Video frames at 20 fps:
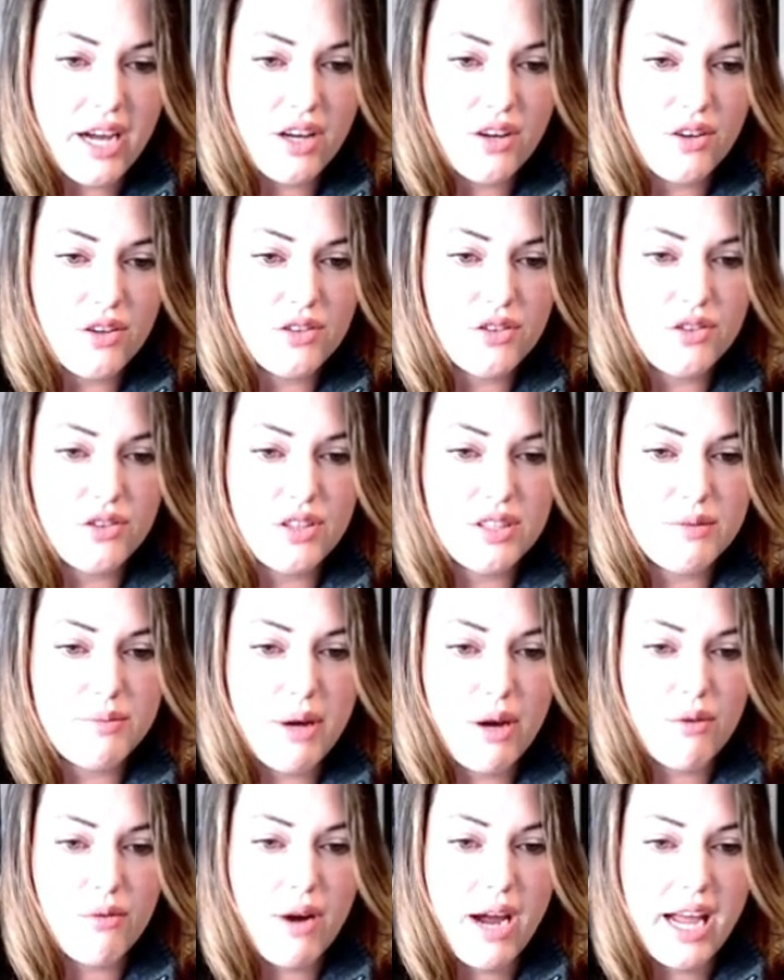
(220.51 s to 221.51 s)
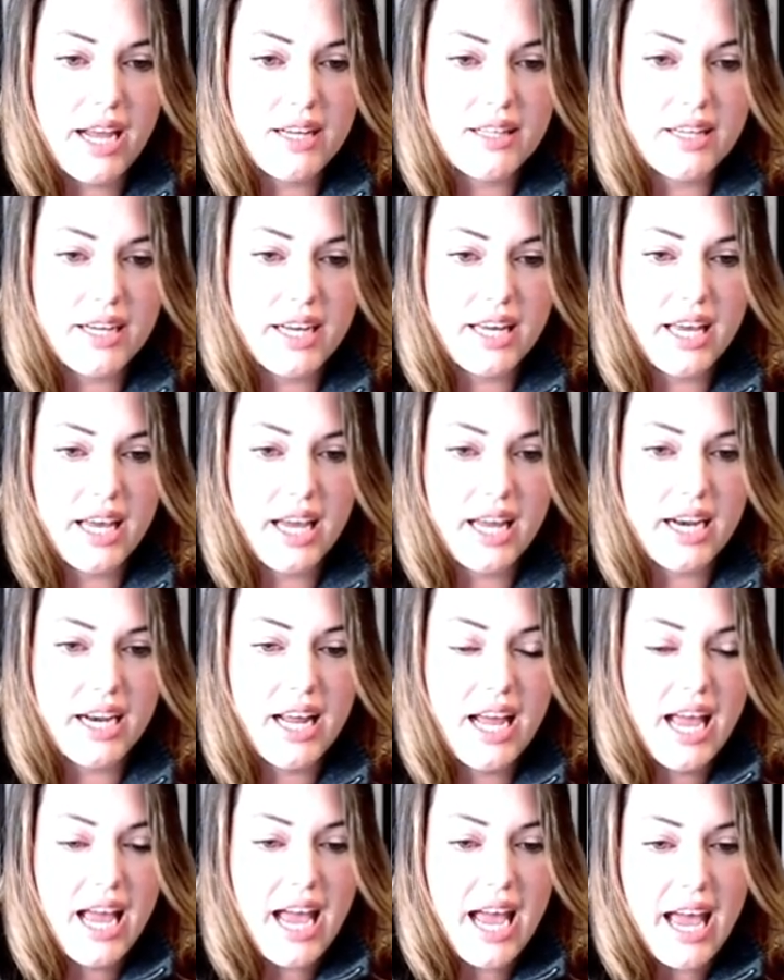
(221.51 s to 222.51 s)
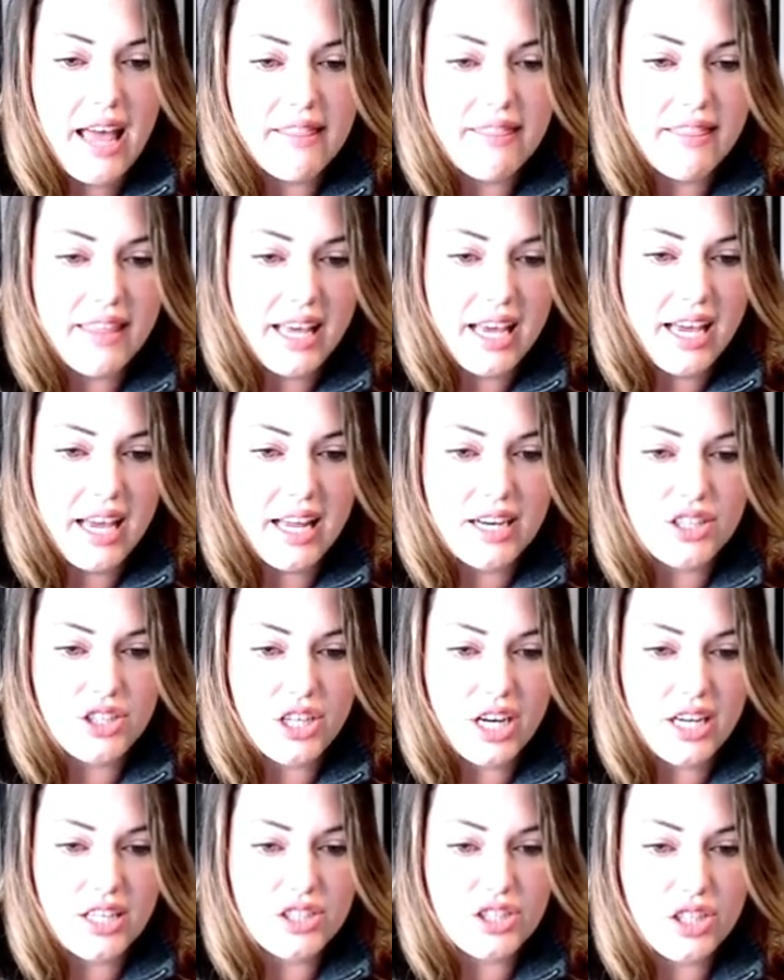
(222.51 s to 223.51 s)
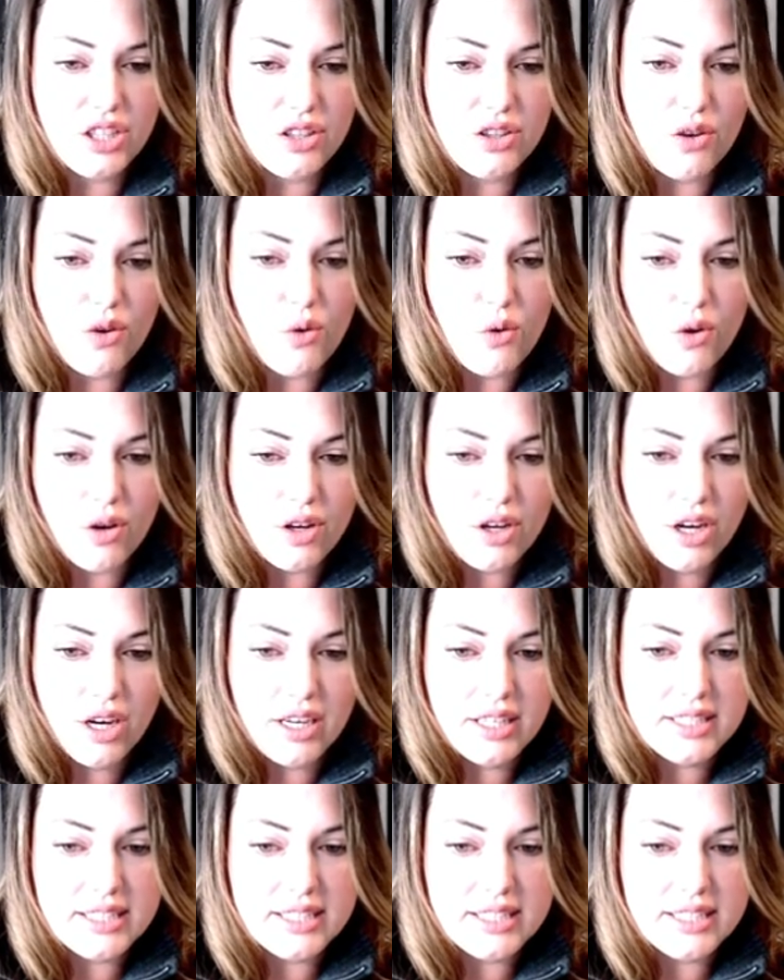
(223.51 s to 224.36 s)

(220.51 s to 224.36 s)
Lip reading: You can do this by right clicking and then changing the order,